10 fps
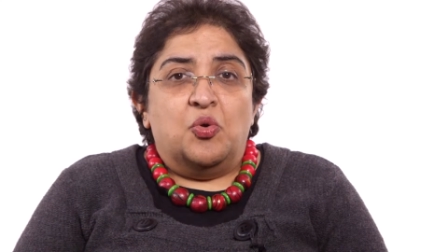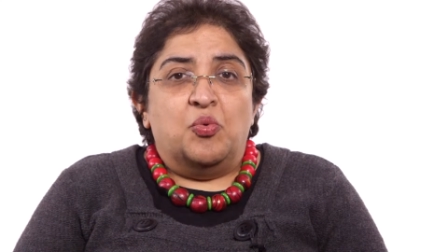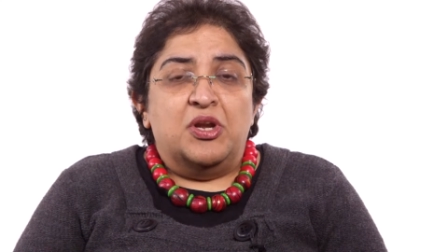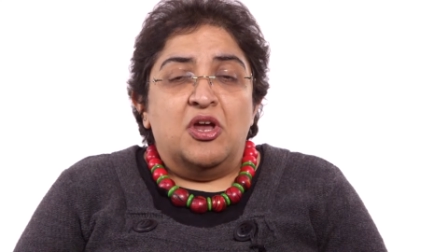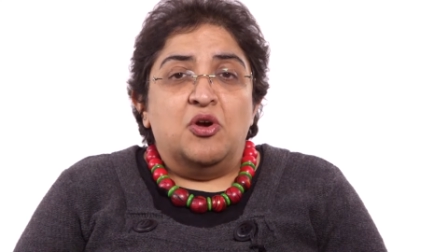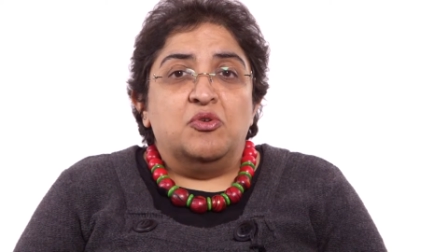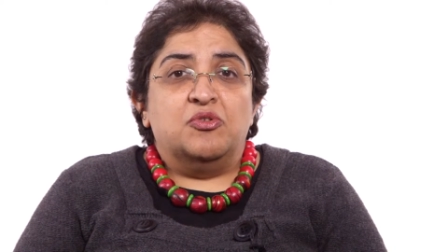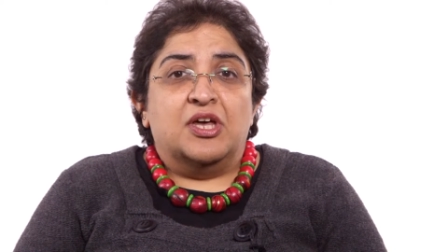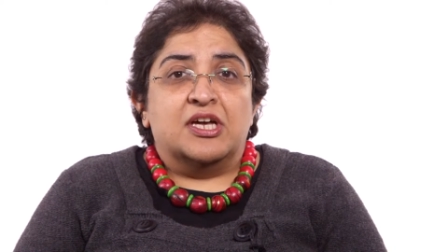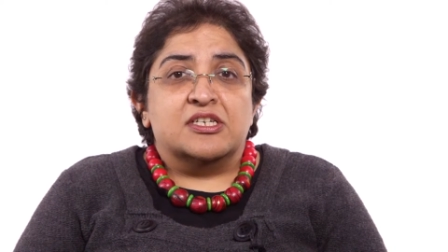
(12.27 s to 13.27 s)
We know
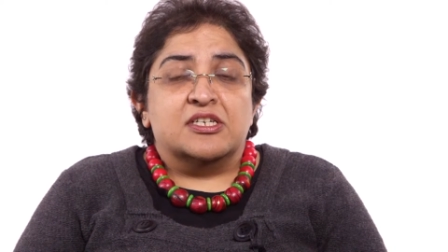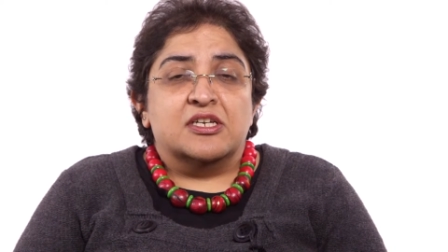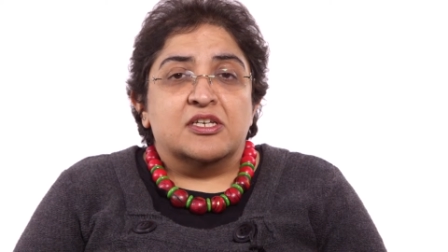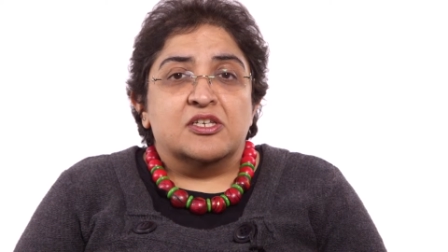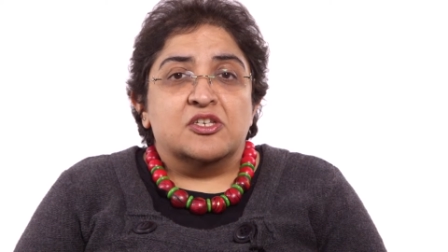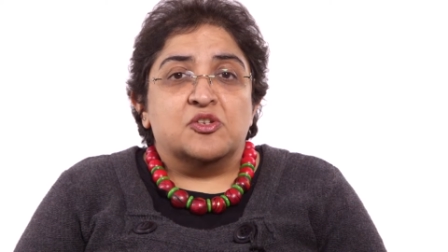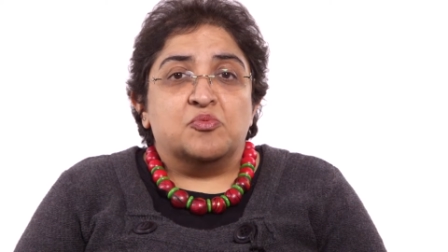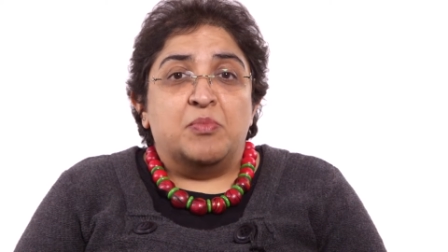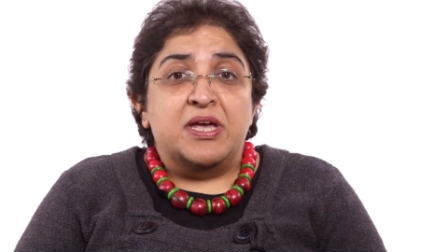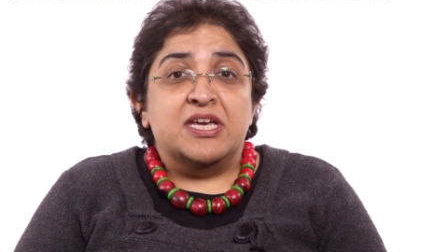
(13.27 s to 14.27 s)
that
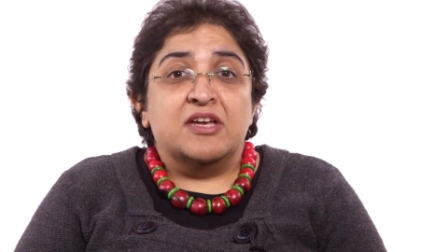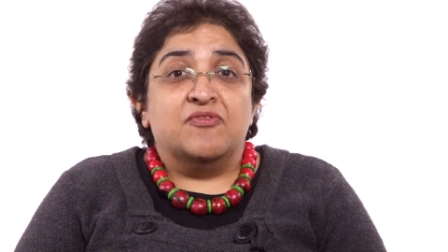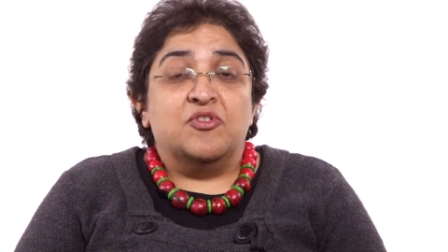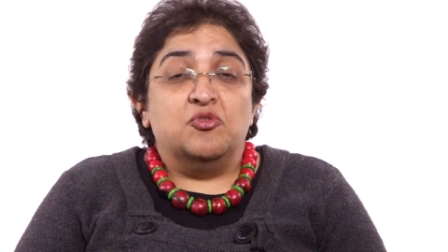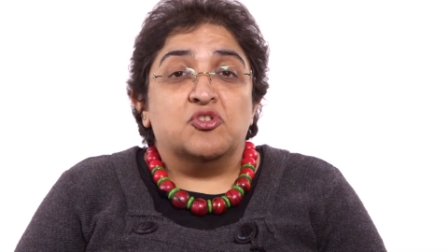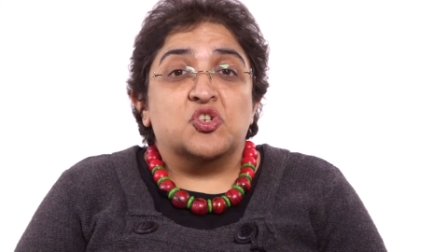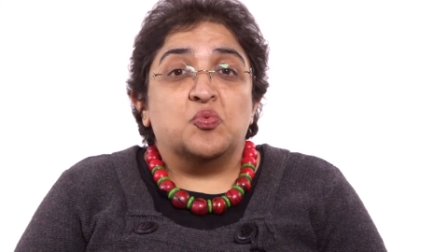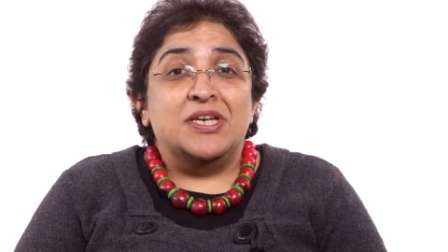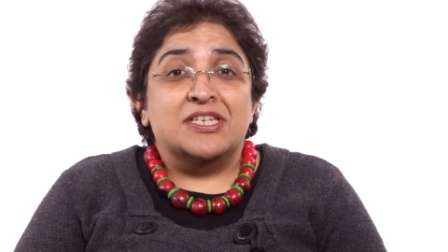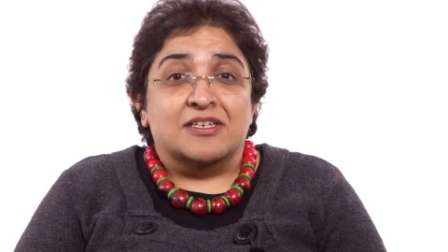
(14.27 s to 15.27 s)
making food
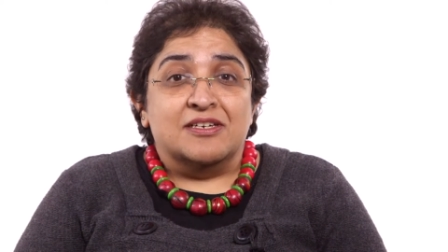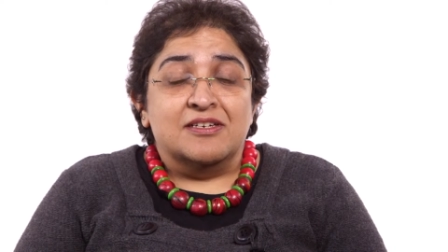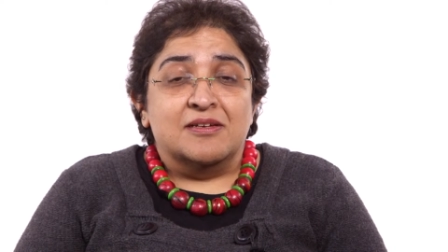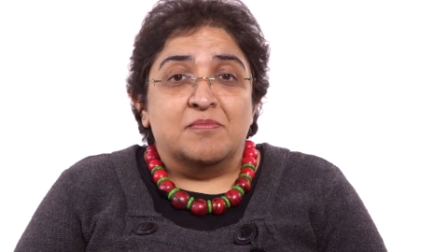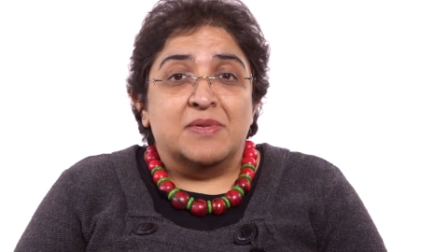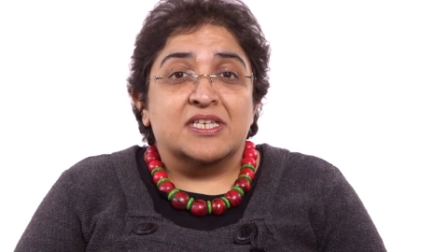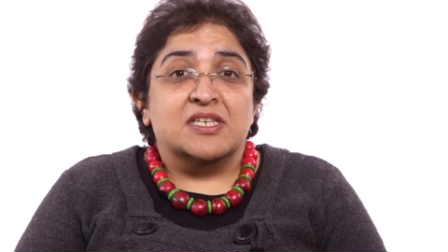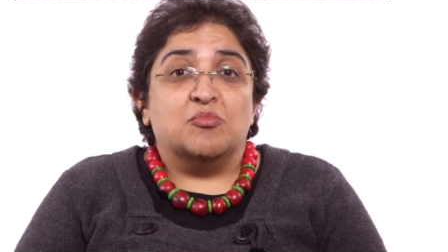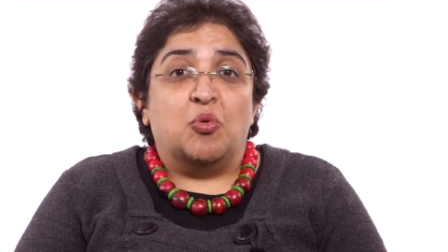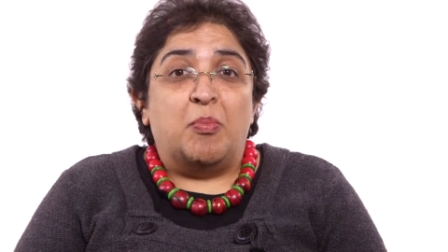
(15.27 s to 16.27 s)
sweeter makes
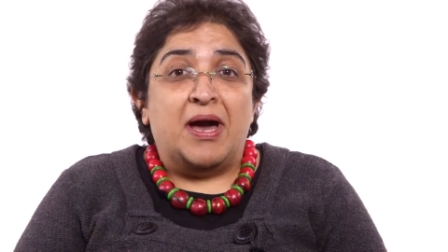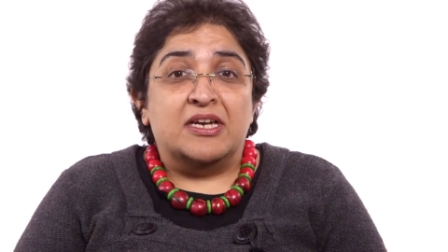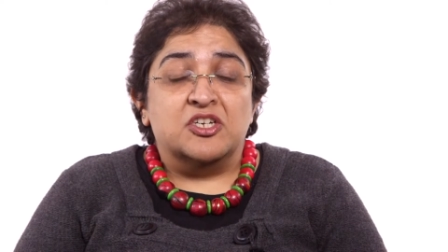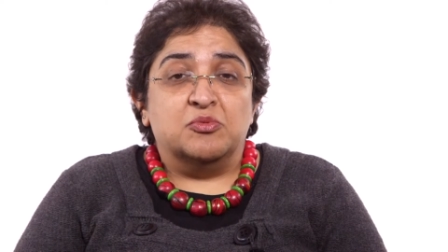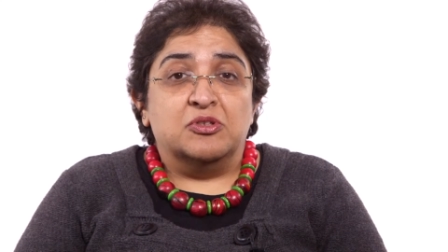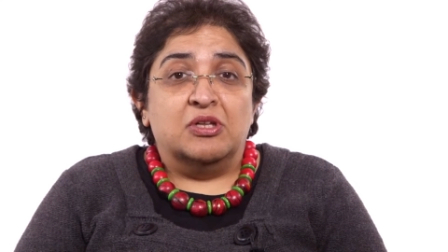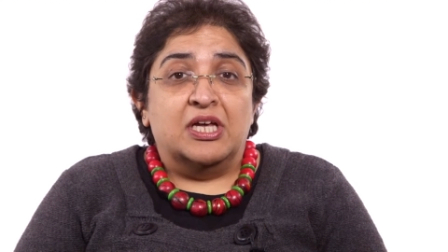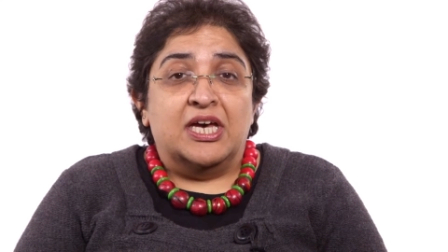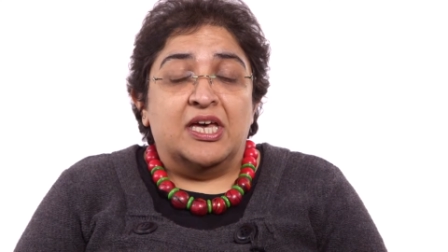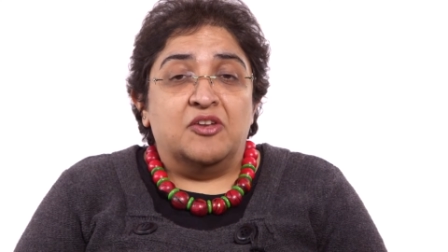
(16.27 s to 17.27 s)
it more palatable,
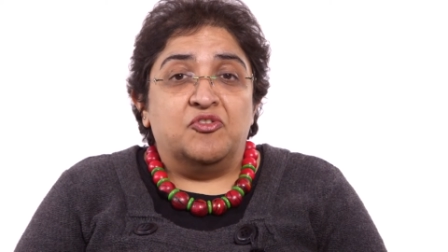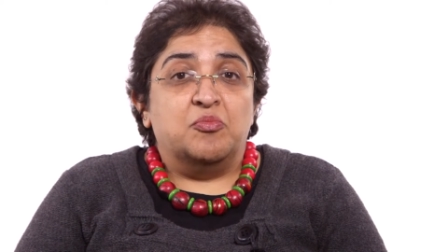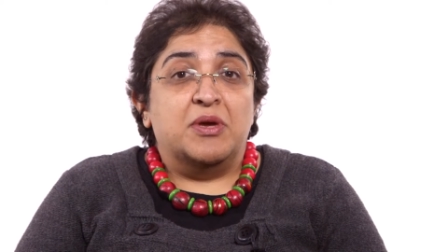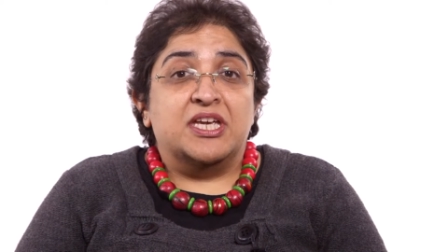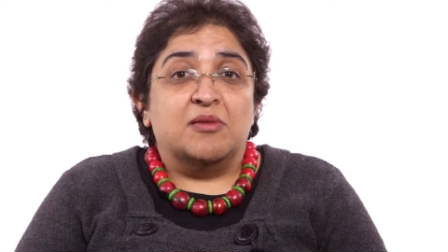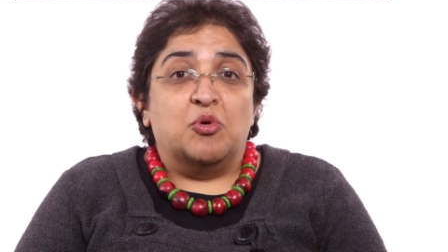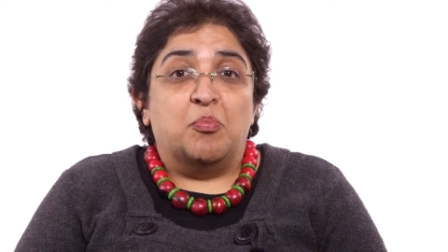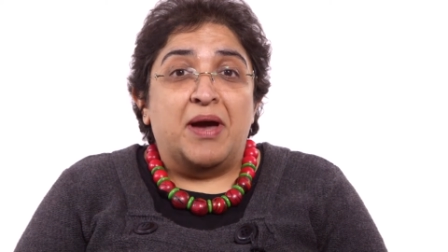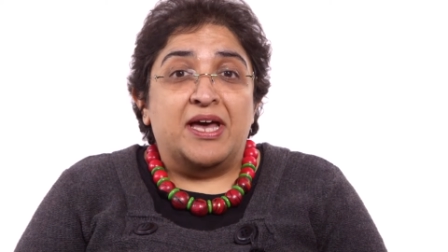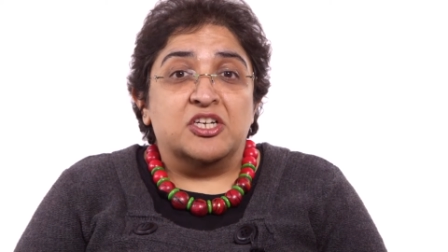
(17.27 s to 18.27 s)
and if you make it more
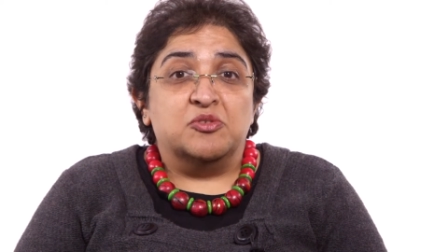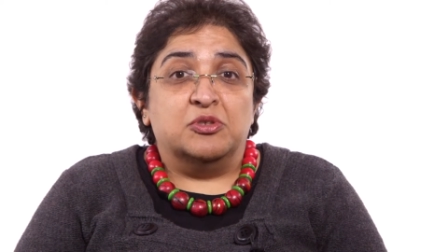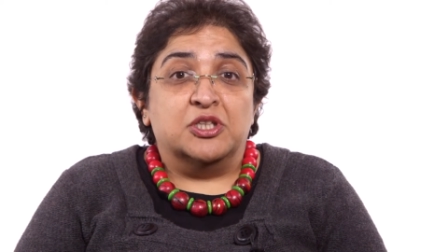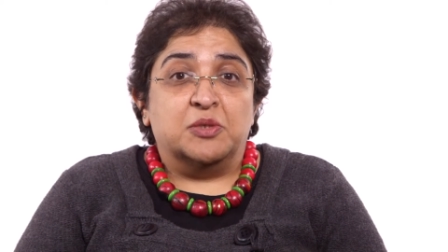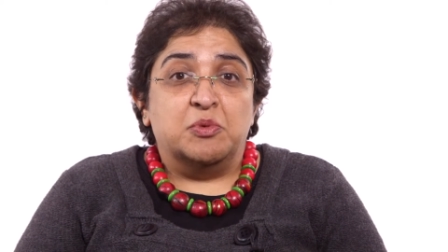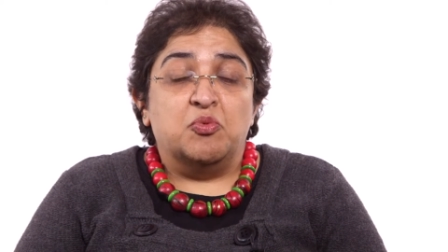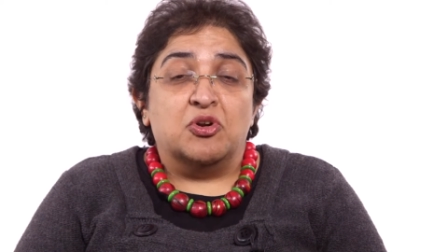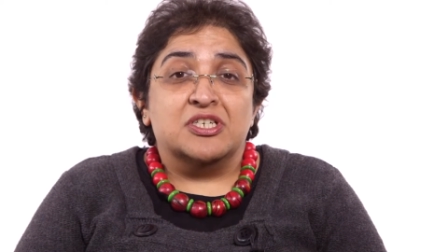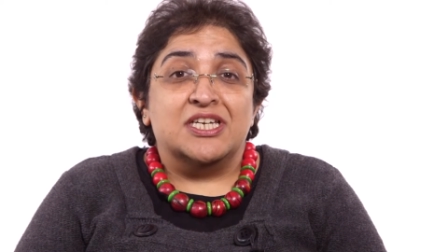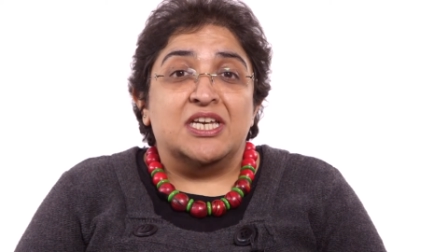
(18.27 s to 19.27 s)
palatable, then we
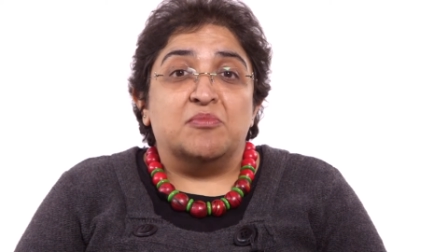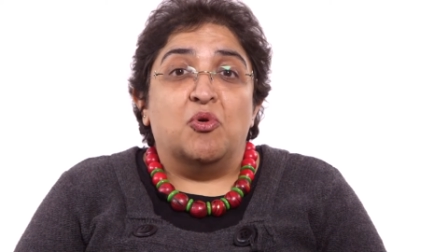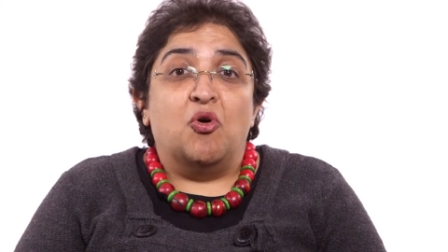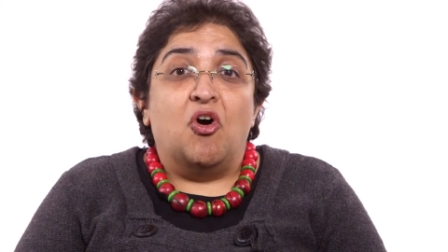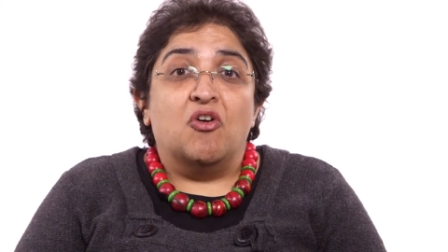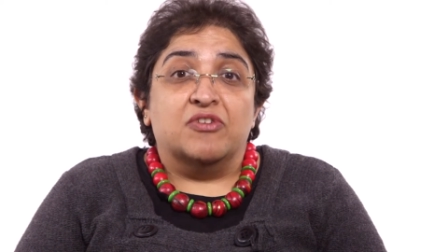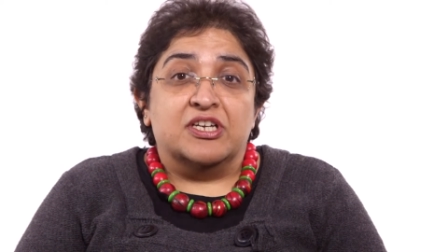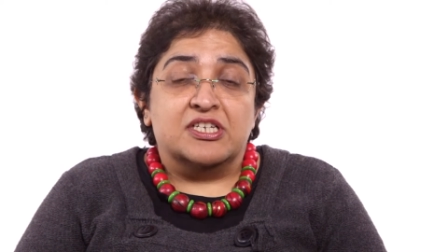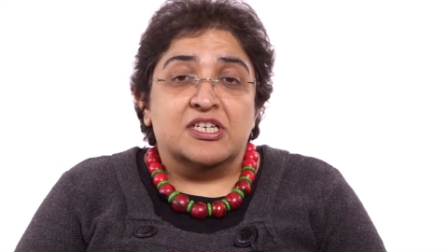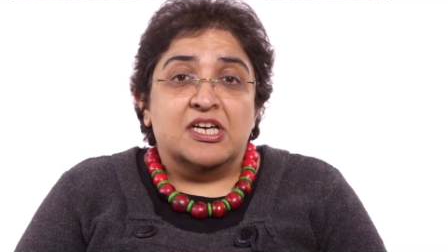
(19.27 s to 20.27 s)
want to eat more of
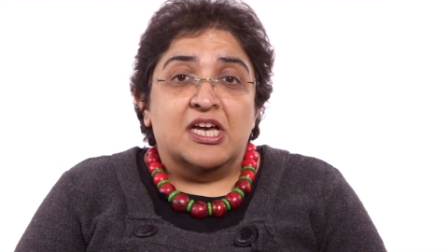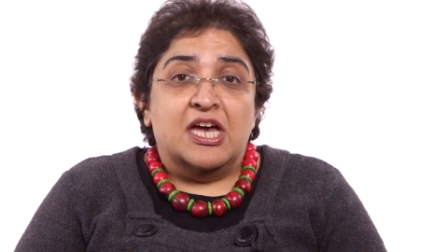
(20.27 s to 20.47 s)
it.